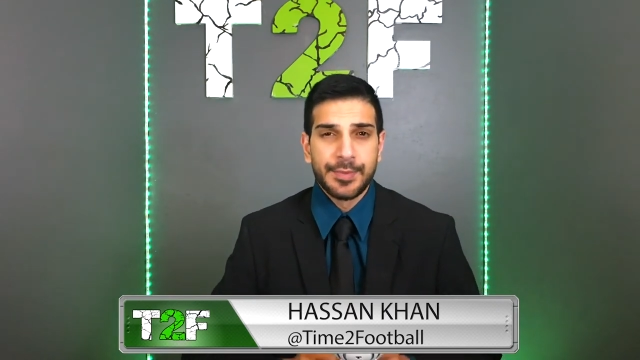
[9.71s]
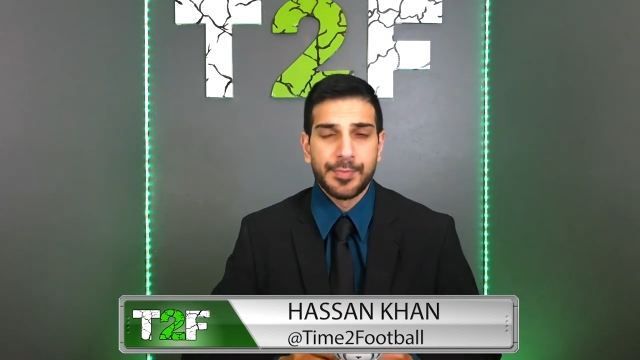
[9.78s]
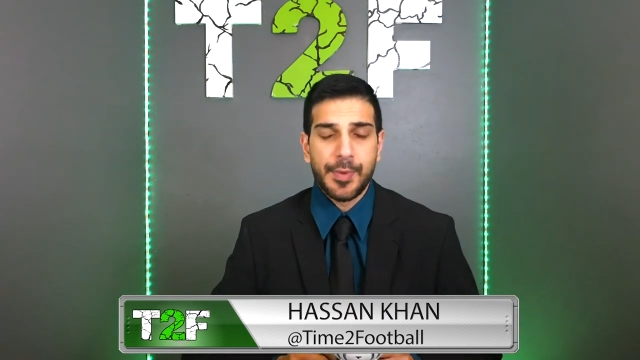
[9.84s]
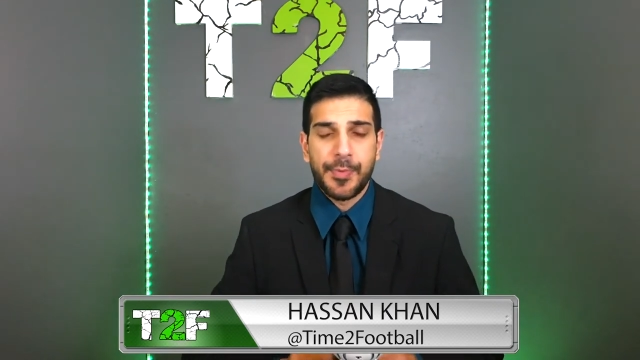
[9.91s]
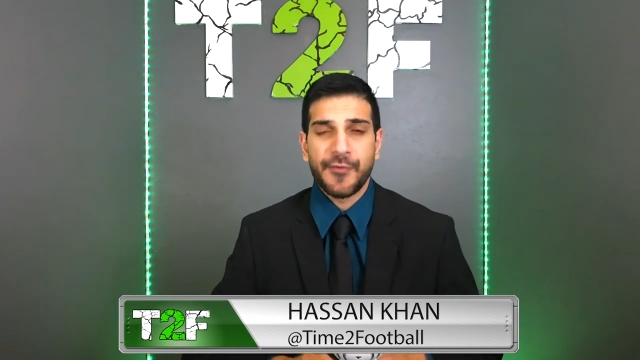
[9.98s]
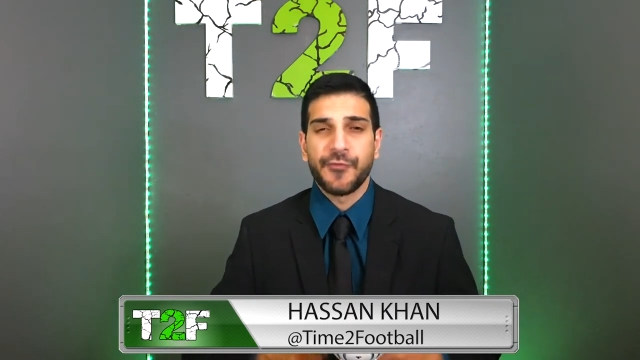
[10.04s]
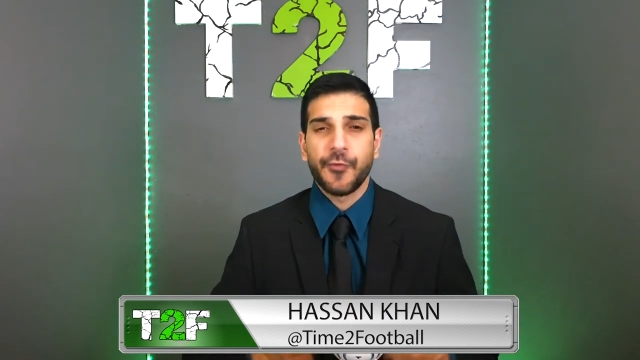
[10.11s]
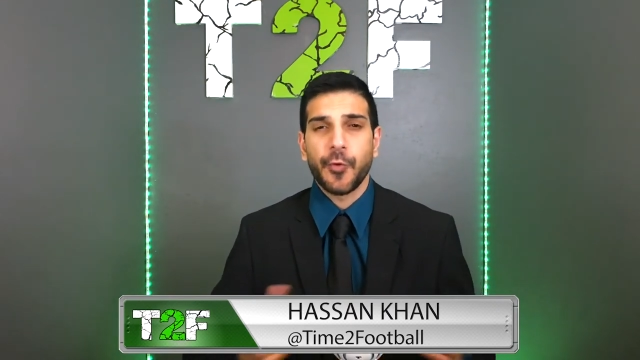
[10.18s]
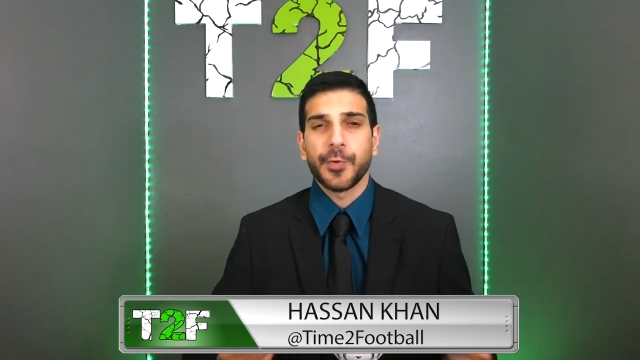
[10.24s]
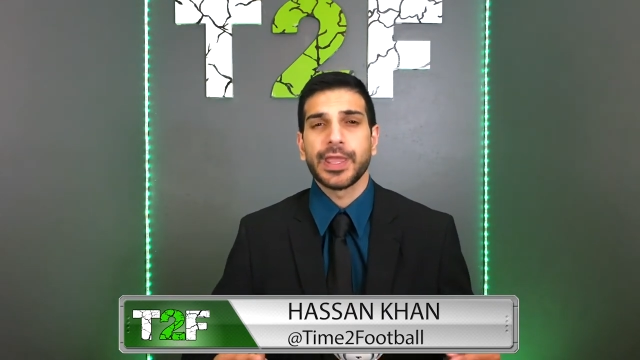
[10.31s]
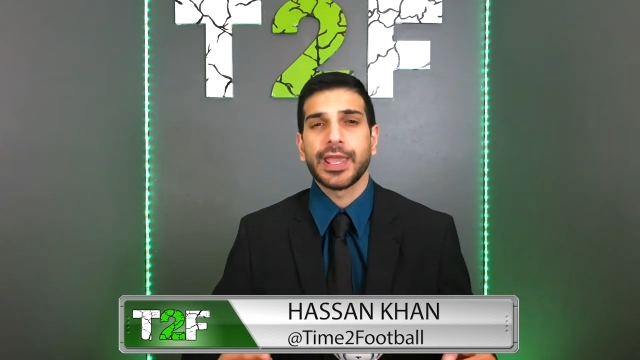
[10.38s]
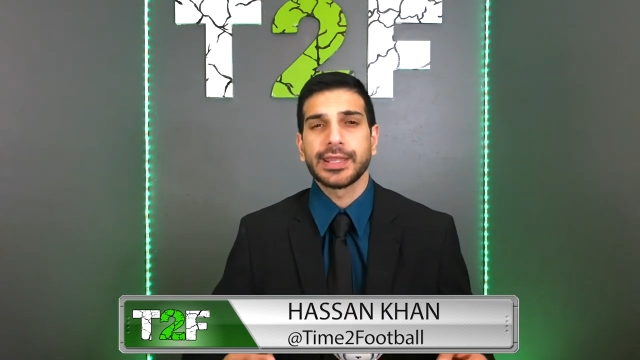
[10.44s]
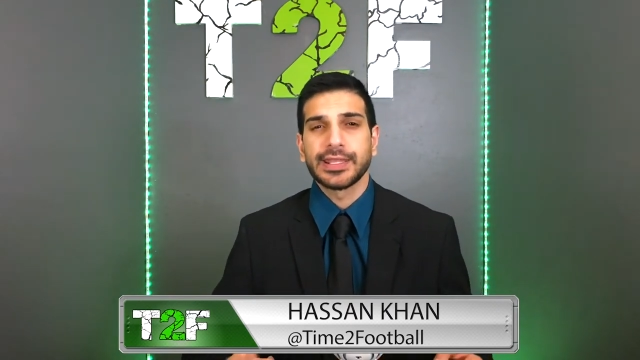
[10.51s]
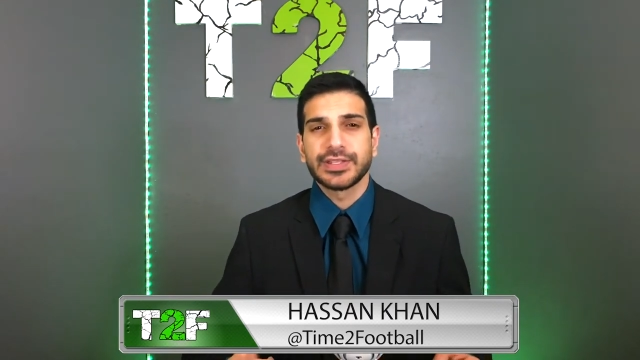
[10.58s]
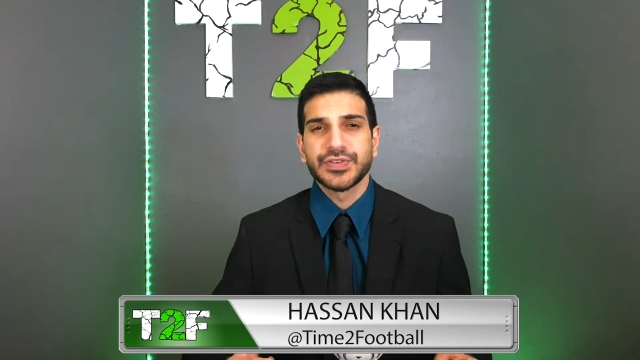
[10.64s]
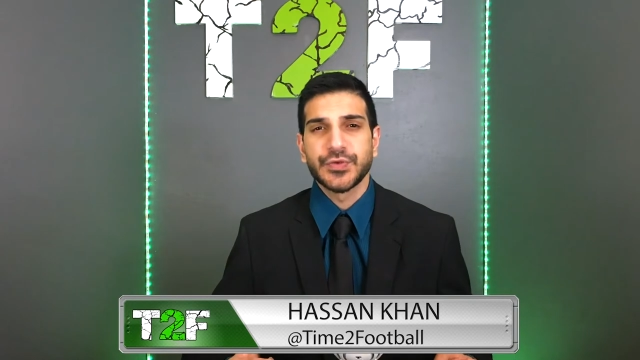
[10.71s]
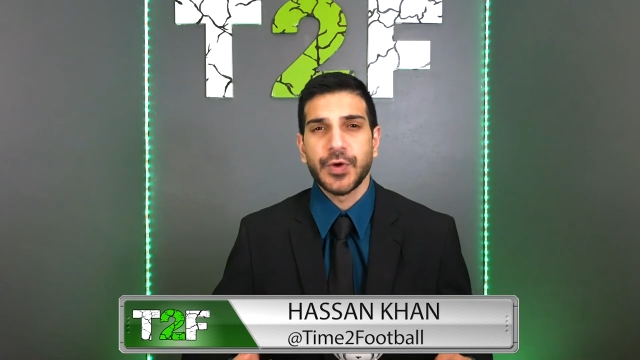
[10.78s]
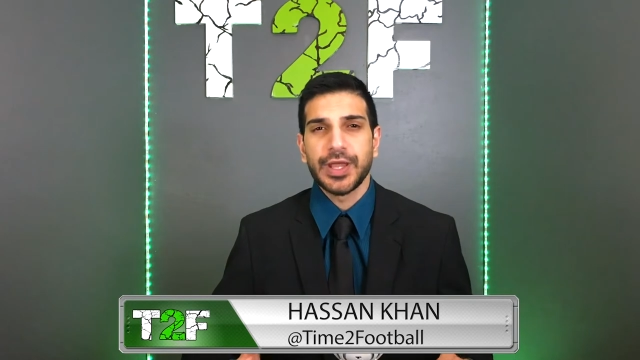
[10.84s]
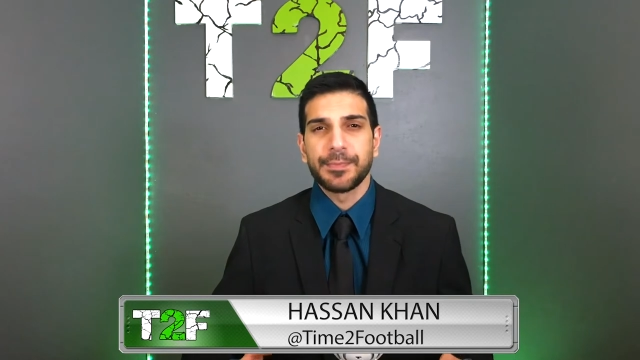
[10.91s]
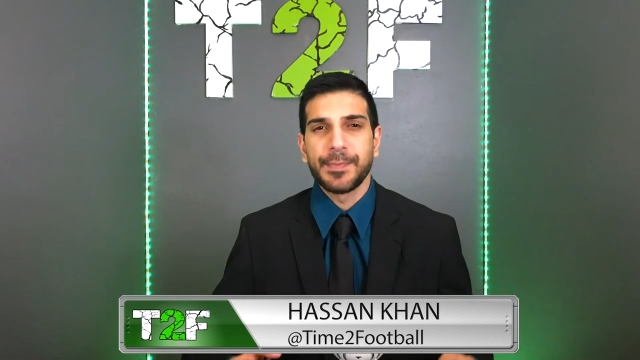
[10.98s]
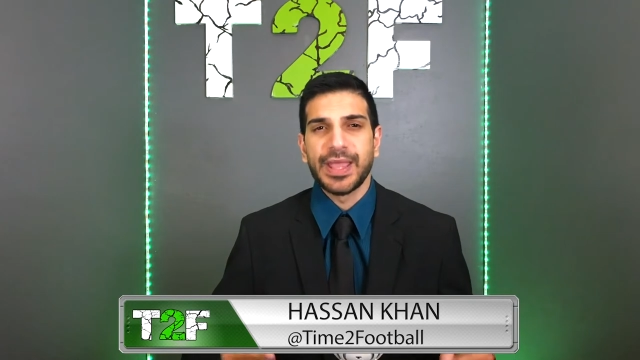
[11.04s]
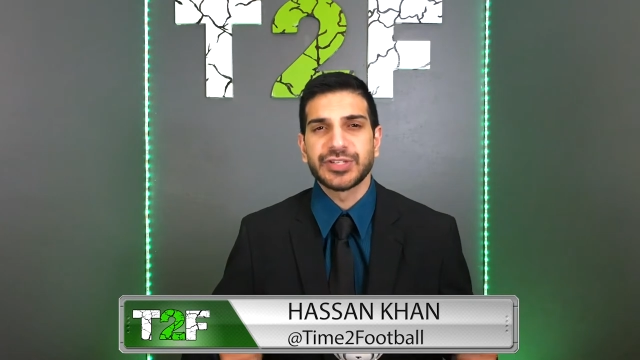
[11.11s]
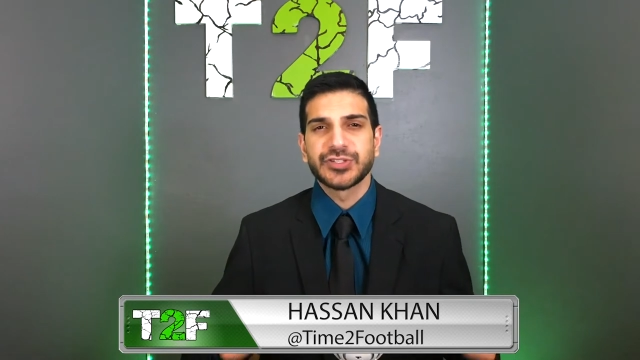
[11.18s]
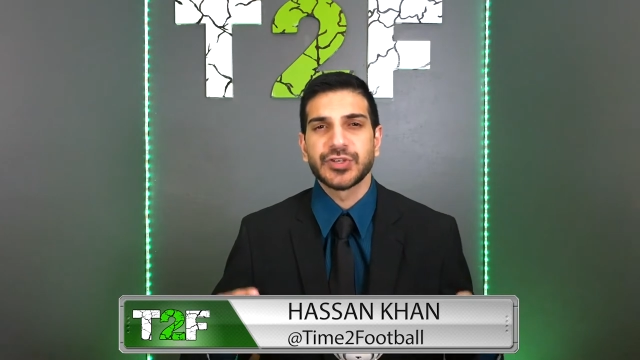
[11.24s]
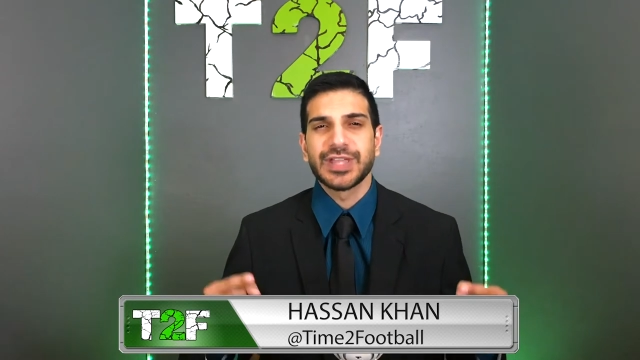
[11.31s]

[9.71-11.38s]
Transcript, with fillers: But before we get into it, make sure